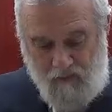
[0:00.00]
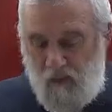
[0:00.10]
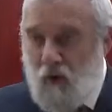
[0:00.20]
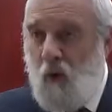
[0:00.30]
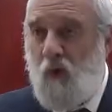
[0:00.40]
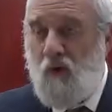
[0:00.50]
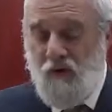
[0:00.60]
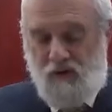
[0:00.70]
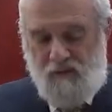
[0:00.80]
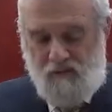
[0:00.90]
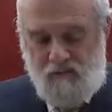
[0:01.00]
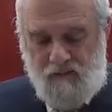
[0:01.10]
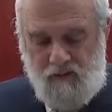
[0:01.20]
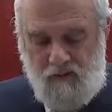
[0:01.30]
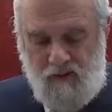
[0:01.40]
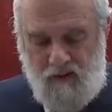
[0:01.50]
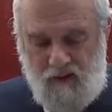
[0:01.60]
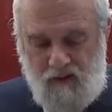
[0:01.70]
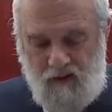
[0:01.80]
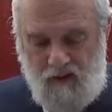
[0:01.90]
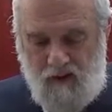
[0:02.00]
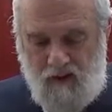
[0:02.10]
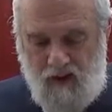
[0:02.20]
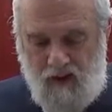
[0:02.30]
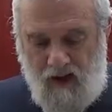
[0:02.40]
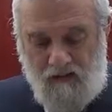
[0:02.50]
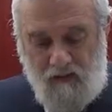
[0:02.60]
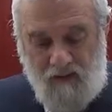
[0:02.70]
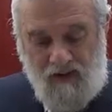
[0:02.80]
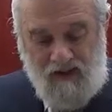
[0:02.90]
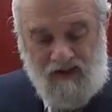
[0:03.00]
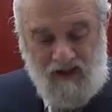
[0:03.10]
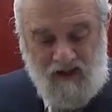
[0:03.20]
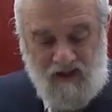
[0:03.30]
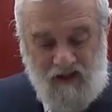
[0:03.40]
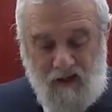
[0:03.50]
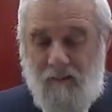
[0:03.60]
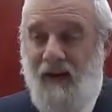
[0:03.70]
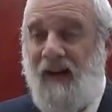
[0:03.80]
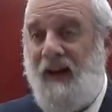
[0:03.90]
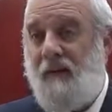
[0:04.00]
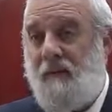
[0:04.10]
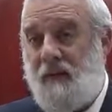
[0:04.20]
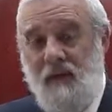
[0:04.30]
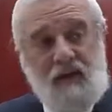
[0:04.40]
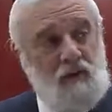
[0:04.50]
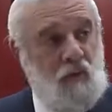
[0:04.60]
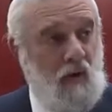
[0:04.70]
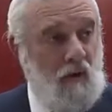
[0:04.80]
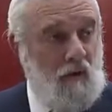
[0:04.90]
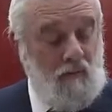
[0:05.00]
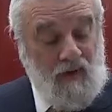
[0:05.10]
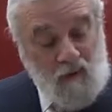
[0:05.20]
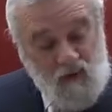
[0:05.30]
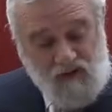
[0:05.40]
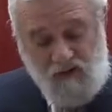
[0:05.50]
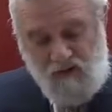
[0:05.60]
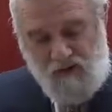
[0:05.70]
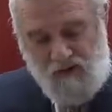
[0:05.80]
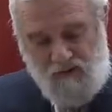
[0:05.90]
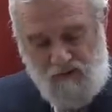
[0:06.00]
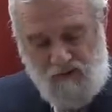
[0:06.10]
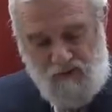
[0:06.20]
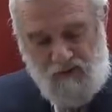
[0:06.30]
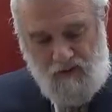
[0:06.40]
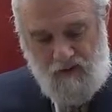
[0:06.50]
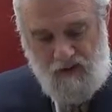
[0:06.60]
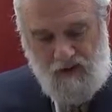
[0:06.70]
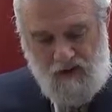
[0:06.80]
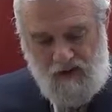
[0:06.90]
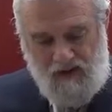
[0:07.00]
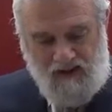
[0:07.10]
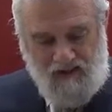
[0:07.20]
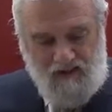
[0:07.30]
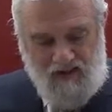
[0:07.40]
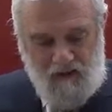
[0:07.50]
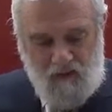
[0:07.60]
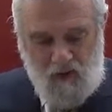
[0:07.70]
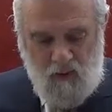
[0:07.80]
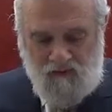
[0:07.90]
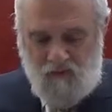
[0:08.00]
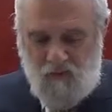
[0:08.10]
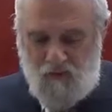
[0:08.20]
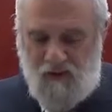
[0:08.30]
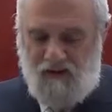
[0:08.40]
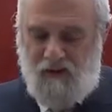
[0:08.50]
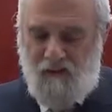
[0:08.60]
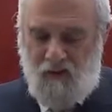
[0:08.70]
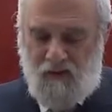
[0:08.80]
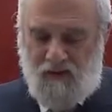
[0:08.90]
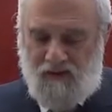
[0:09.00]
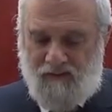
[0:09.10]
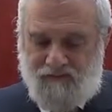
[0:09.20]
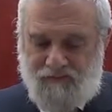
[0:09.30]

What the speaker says: pursuers, and there are many tzarai, many enemies, I guess we can call them aggressors. Yet I did not run away from your testimonies.